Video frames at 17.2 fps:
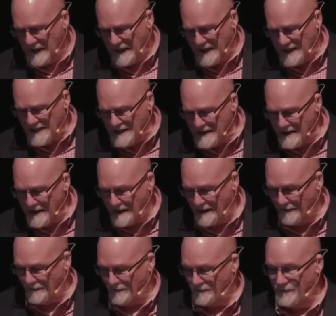
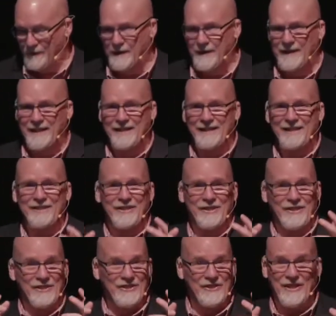enough to
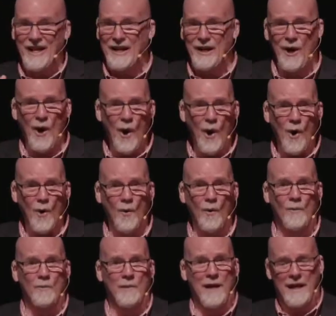stay
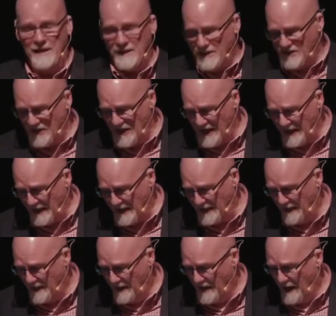home and
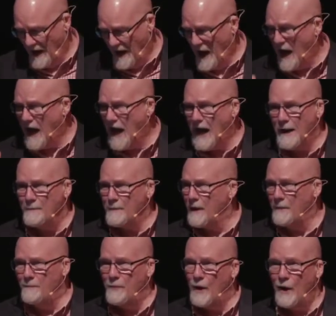say, I'm
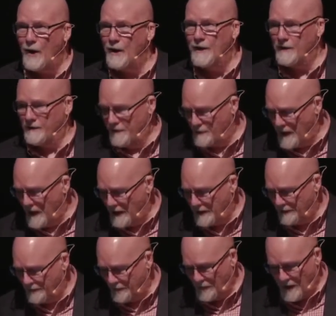a part of the
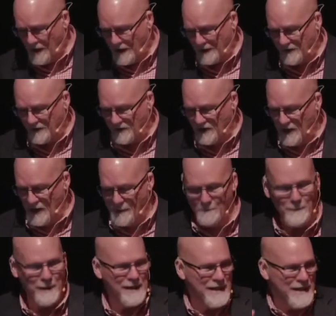body of Christ,
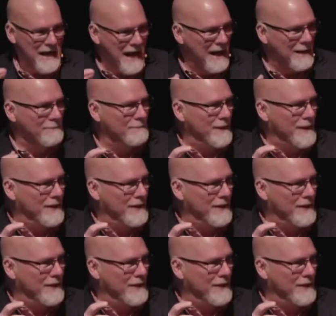but not be